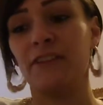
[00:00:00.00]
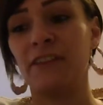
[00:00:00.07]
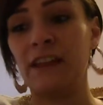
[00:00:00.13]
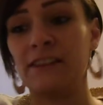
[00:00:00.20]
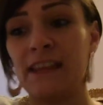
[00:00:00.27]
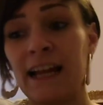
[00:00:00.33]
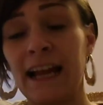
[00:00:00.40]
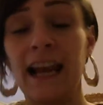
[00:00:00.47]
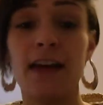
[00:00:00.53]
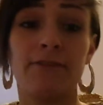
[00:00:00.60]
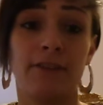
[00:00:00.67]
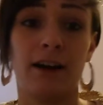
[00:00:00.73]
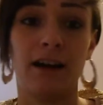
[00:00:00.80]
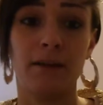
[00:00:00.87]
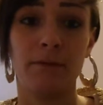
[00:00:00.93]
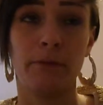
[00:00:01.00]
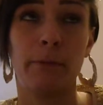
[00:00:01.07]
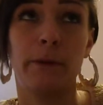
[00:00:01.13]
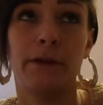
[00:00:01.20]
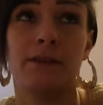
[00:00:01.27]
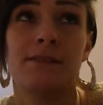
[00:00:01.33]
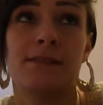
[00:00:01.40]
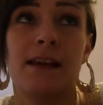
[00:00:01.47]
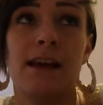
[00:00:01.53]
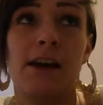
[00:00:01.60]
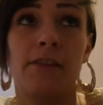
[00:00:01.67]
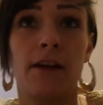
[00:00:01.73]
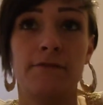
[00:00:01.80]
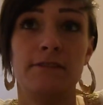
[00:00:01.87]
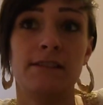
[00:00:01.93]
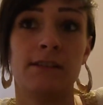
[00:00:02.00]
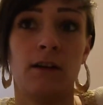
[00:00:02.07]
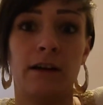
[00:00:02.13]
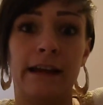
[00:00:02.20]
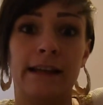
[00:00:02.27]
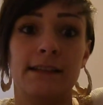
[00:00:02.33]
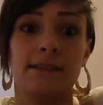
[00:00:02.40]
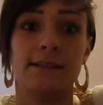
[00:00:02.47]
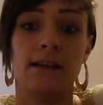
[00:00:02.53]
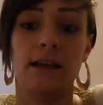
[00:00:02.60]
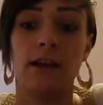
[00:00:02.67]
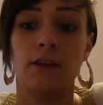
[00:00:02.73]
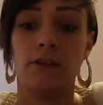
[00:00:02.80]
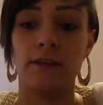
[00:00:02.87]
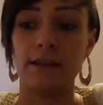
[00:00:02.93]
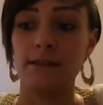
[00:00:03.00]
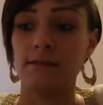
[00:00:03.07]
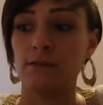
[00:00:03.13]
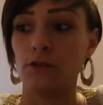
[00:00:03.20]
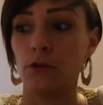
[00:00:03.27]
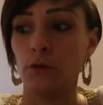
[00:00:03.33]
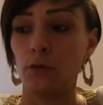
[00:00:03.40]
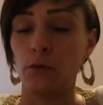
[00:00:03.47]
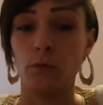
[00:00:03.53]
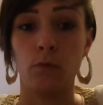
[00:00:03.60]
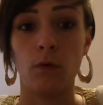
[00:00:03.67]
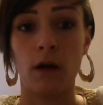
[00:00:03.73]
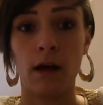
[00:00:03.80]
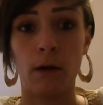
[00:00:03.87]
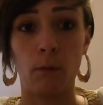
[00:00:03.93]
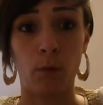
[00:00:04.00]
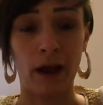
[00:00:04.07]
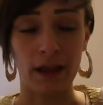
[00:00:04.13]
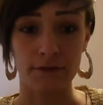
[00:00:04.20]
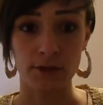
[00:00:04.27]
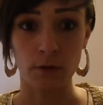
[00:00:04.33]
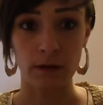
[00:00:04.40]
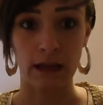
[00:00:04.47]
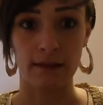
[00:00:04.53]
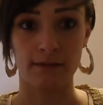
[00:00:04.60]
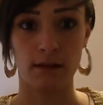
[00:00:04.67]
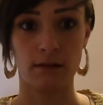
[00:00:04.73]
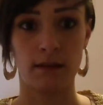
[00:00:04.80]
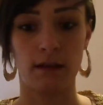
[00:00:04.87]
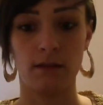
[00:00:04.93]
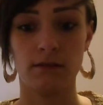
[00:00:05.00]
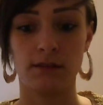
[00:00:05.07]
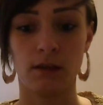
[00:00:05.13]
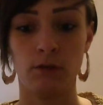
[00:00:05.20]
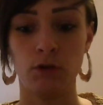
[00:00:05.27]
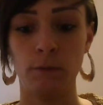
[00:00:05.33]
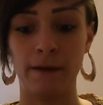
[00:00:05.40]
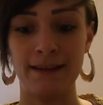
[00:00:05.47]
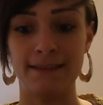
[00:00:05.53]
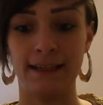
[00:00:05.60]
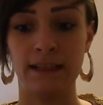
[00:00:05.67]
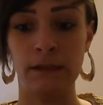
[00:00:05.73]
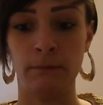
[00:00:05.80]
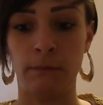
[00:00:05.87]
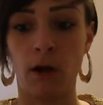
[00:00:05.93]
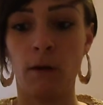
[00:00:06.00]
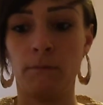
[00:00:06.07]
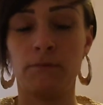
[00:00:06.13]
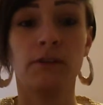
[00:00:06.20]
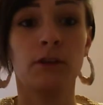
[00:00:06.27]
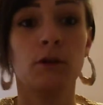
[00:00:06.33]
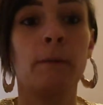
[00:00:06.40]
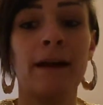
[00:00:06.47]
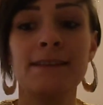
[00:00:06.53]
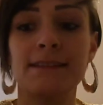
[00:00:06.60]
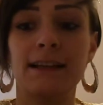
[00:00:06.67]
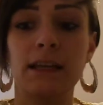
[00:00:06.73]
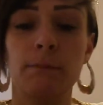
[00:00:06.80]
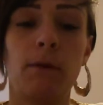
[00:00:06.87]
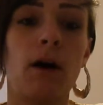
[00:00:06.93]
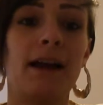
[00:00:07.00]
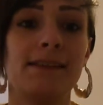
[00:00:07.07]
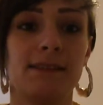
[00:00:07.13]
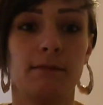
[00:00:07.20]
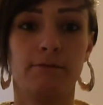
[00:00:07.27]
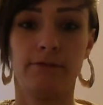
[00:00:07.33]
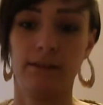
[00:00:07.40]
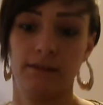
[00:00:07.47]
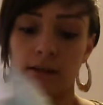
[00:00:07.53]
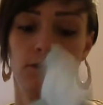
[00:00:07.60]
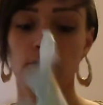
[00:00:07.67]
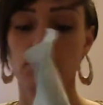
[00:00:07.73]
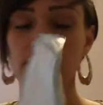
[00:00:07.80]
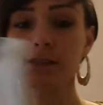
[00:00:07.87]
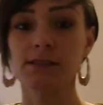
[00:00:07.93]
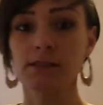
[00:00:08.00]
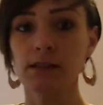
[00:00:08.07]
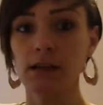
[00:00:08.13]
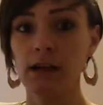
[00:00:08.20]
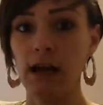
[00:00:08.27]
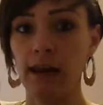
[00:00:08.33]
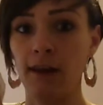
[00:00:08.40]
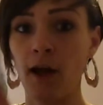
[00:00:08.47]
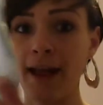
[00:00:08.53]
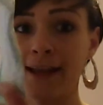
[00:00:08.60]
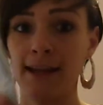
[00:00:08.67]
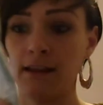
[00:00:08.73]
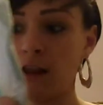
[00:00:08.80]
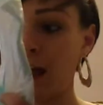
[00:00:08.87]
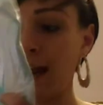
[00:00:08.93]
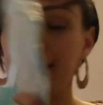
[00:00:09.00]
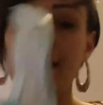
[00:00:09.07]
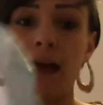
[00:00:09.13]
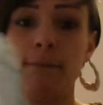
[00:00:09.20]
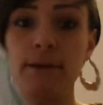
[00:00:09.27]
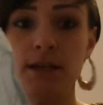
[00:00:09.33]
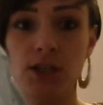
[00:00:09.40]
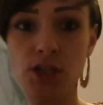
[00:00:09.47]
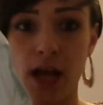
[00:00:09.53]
they're clever because they've designed these new way of doing it, so you basically buy something that looks like a nappy